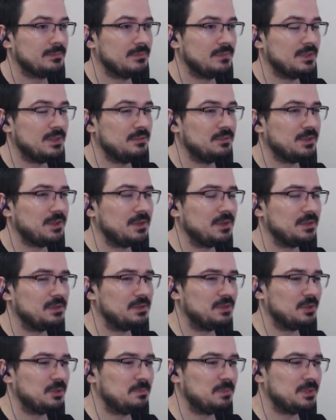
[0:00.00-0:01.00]
If he can
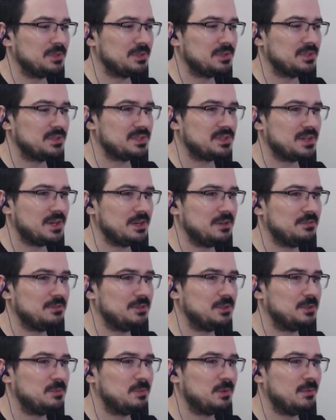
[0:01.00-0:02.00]
drop his scythe,
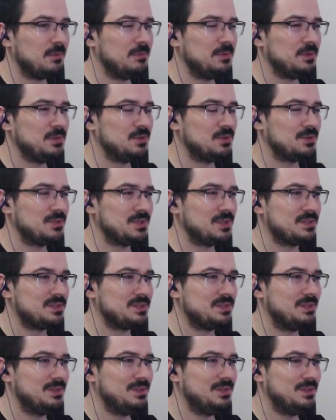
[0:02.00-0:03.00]
it probably
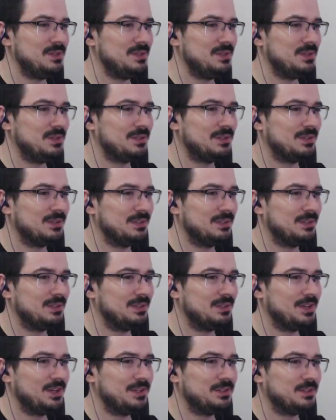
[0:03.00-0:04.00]
uses the
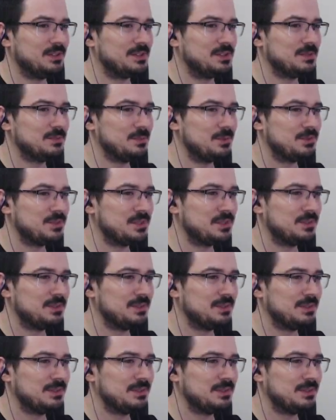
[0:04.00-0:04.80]
Great Axe moveset.